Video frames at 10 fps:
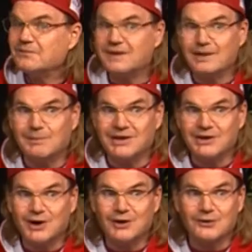and my
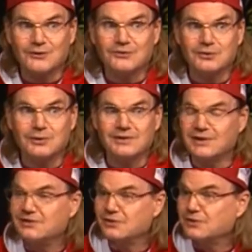daughters
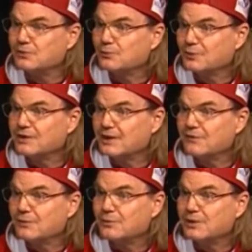to
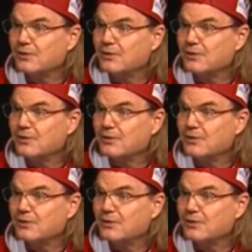recover with.